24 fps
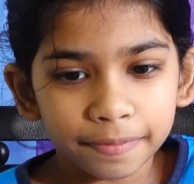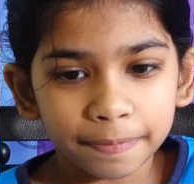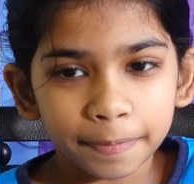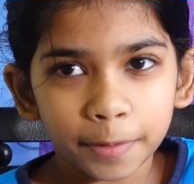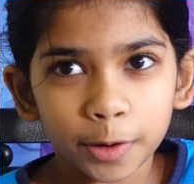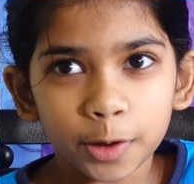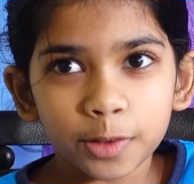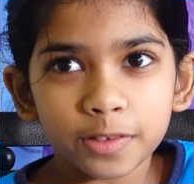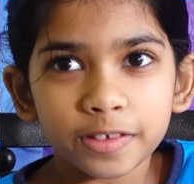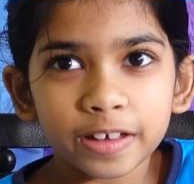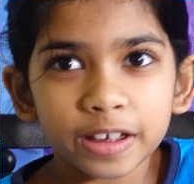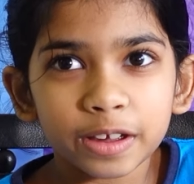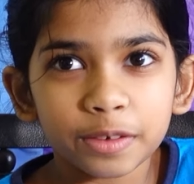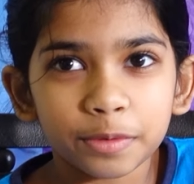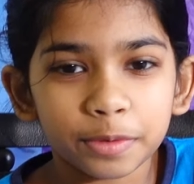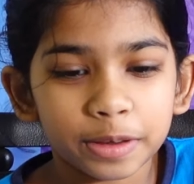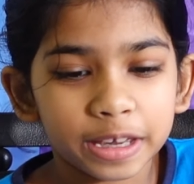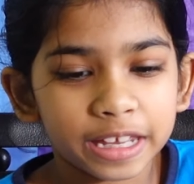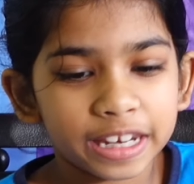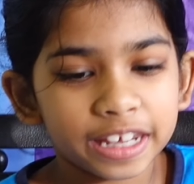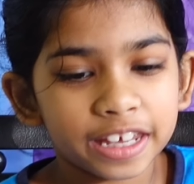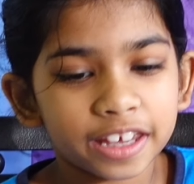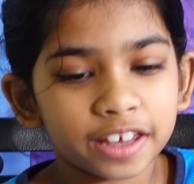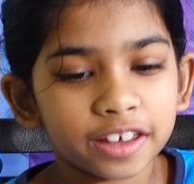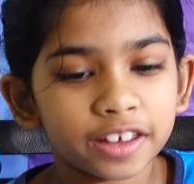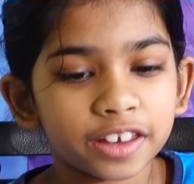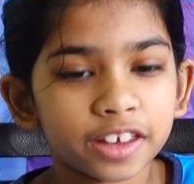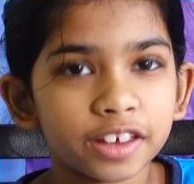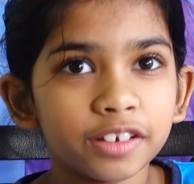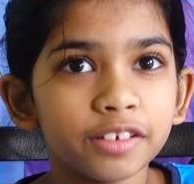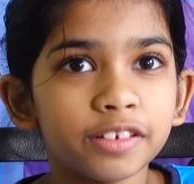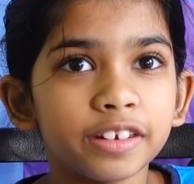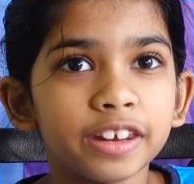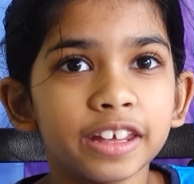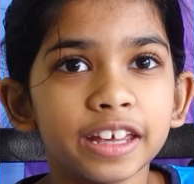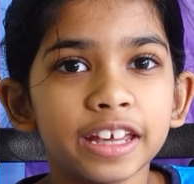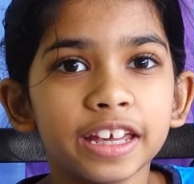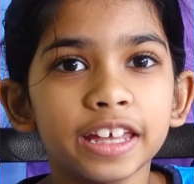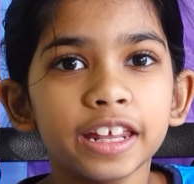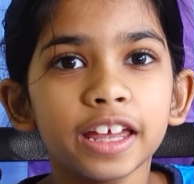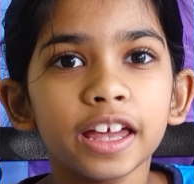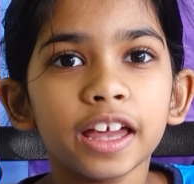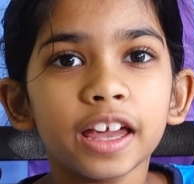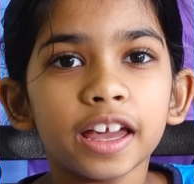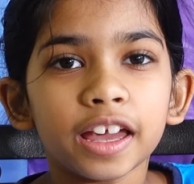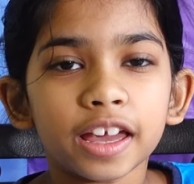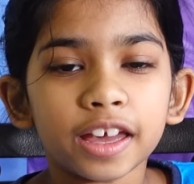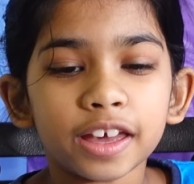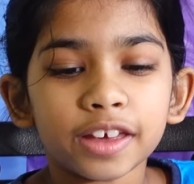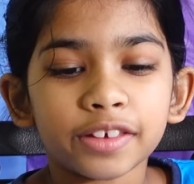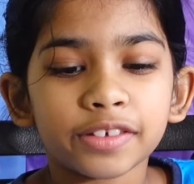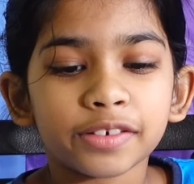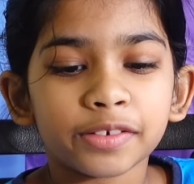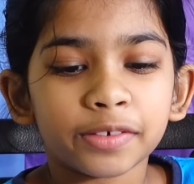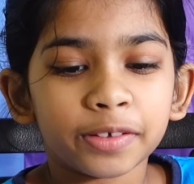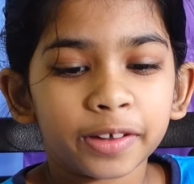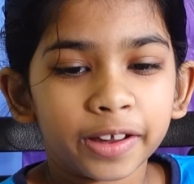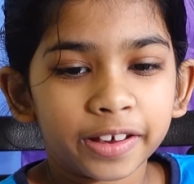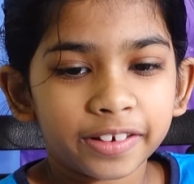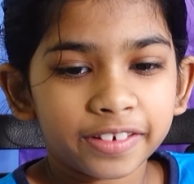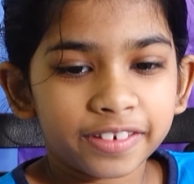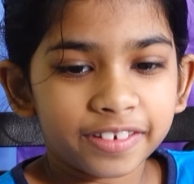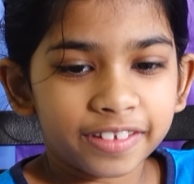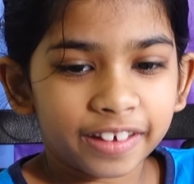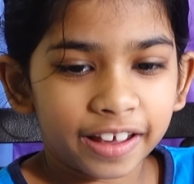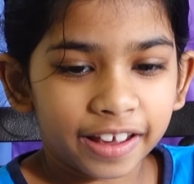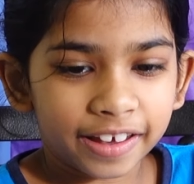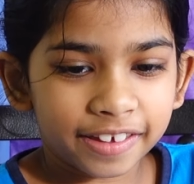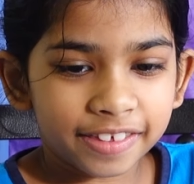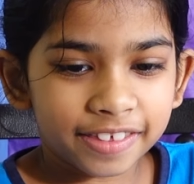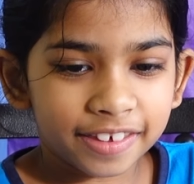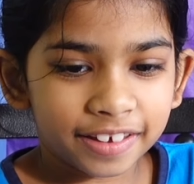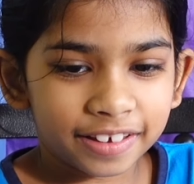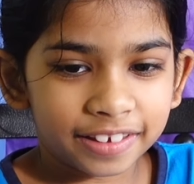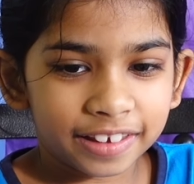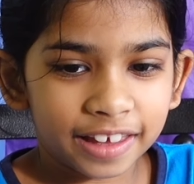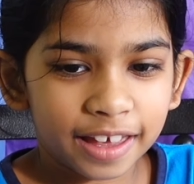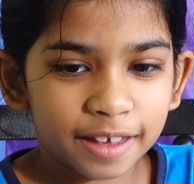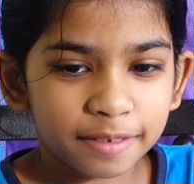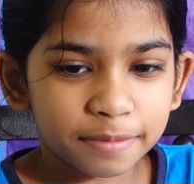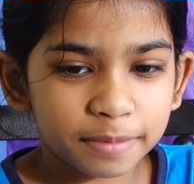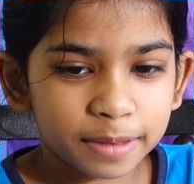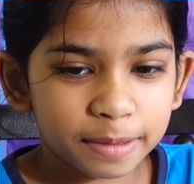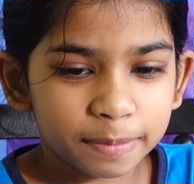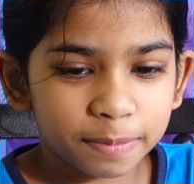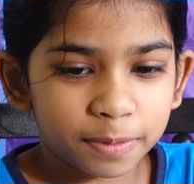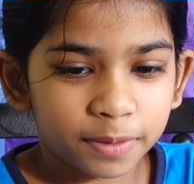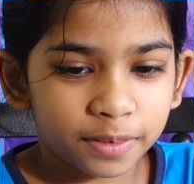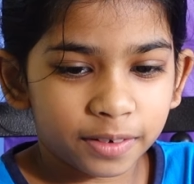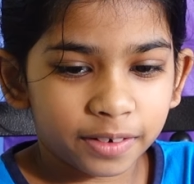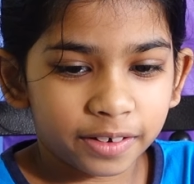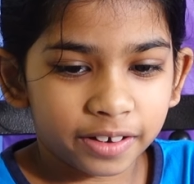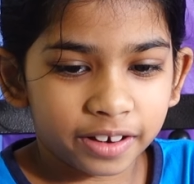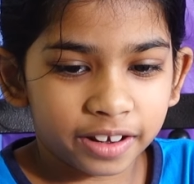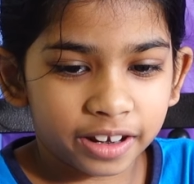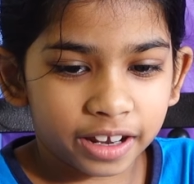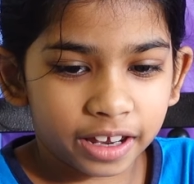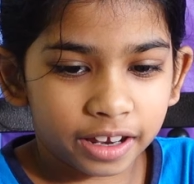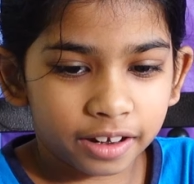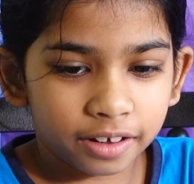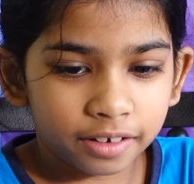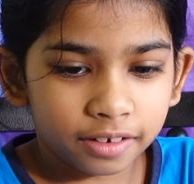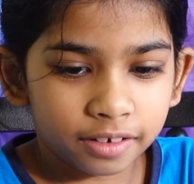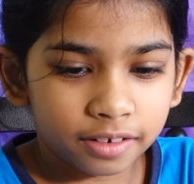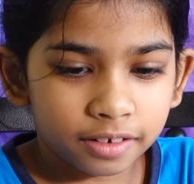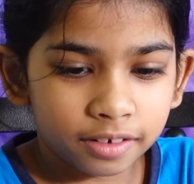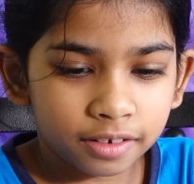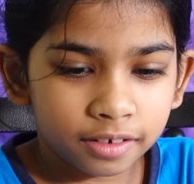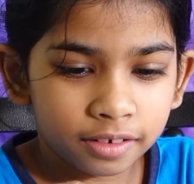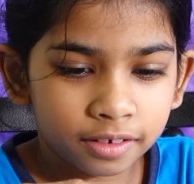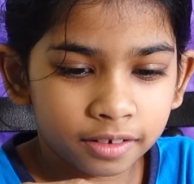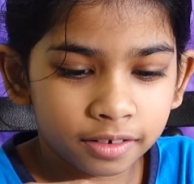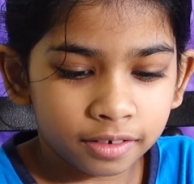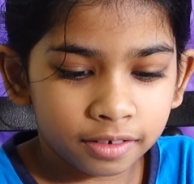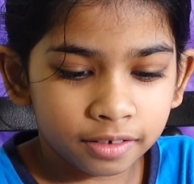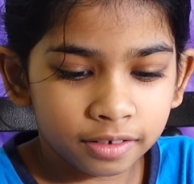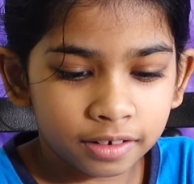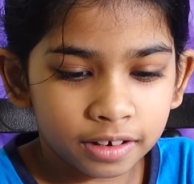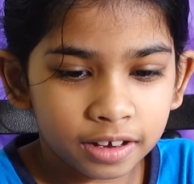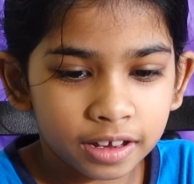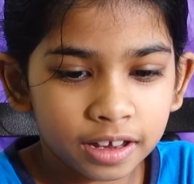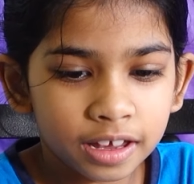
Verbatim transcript: the first ingredient you need is crushed ice, so let me pour it in.